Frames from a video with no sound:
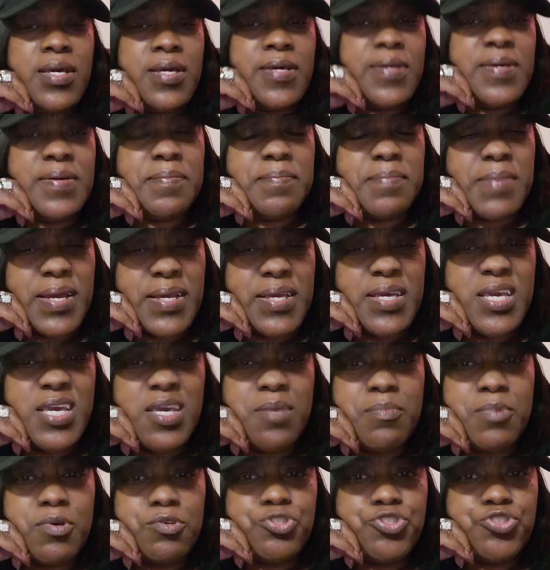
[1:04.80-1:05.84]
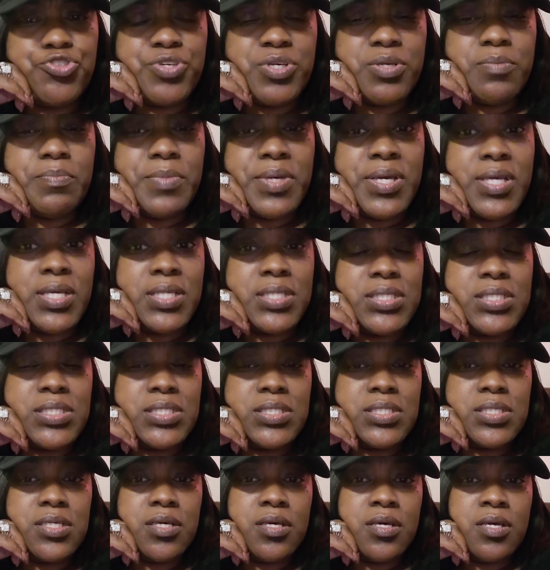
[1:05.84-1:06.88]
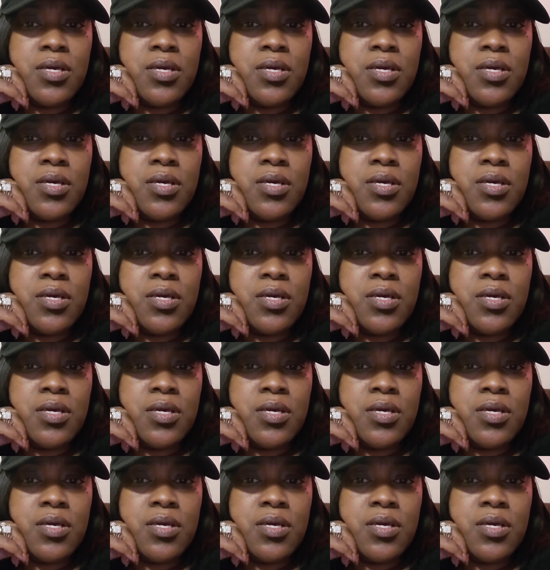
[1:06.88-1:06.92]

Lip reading: my chemo treatments,